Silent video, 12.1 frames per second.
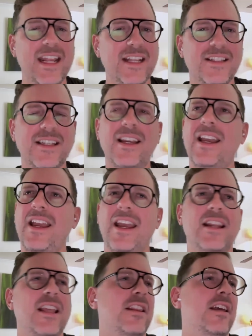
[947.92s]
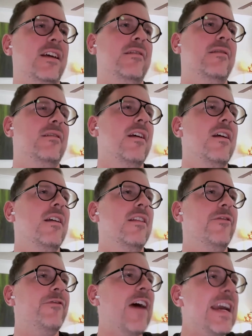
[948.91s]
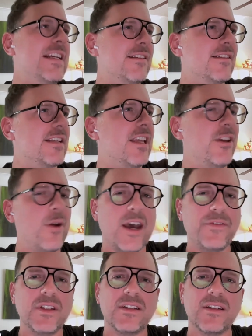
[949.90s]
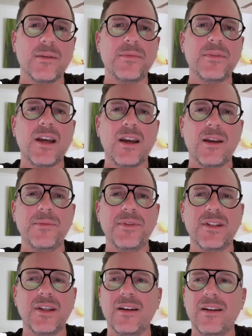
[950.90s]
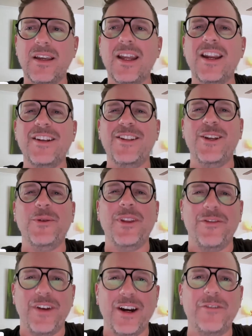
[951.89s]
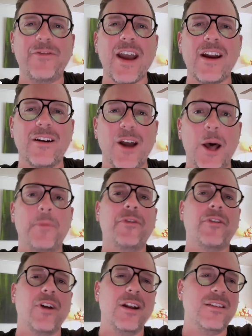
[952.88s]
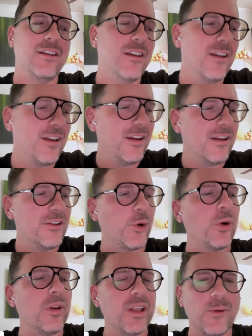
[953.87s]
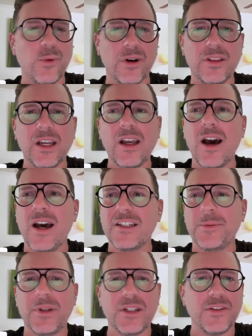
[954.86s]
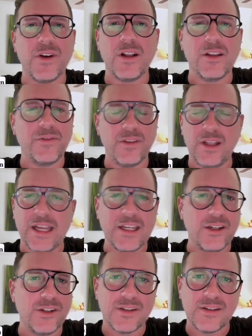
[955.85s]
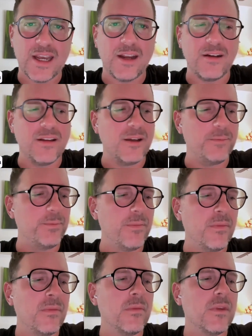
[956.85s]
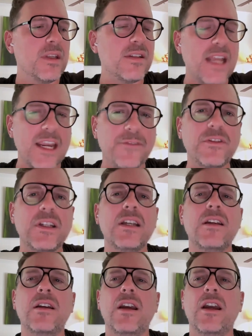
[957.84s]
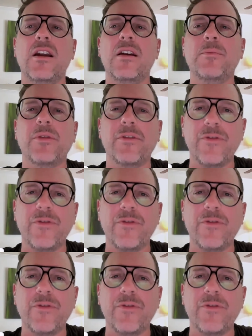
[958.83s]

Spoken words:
and the fights that you have to sometimes get into with a verifier up front, totally worth the cost because of all of, like you just said, the safety and